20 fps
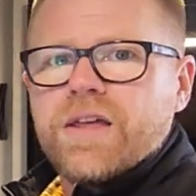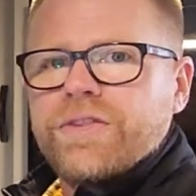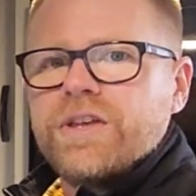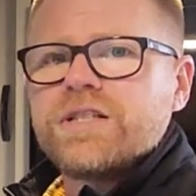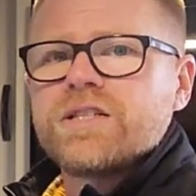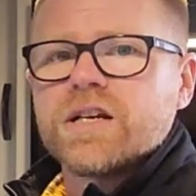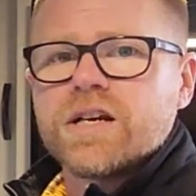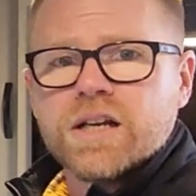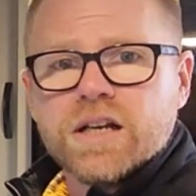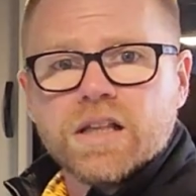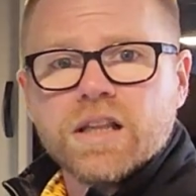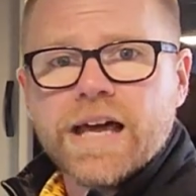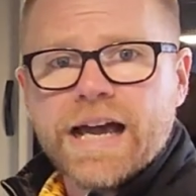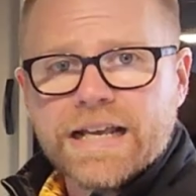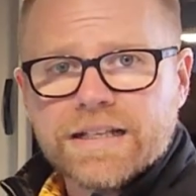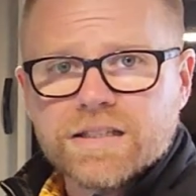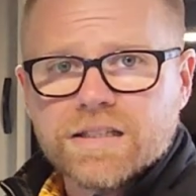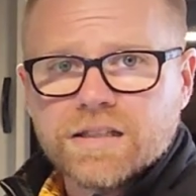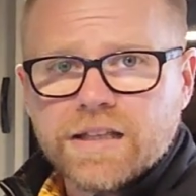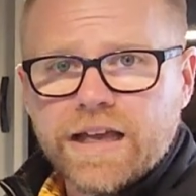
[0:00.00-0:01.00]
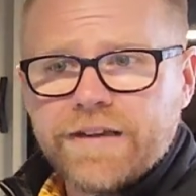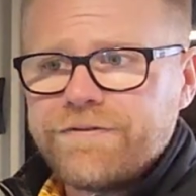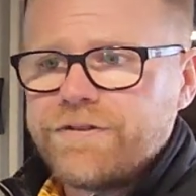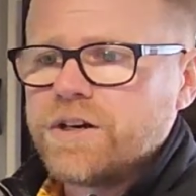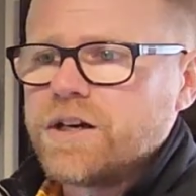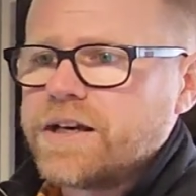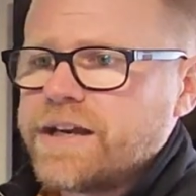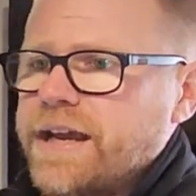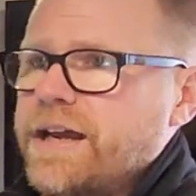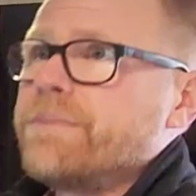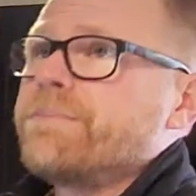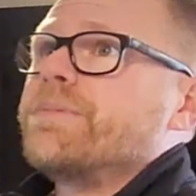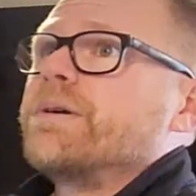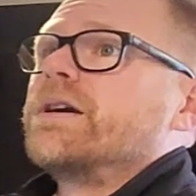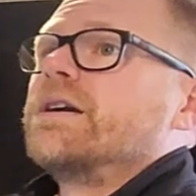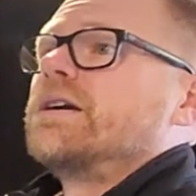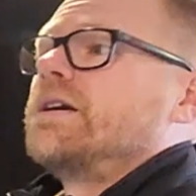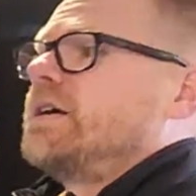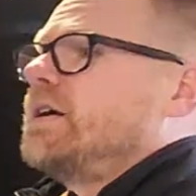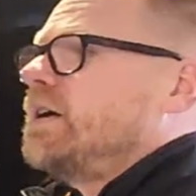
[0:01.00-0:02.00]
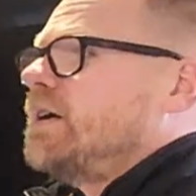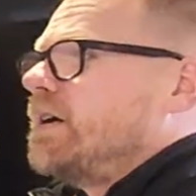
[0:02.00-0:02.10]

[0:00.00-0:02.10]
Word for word: These are going to last the life of your camper.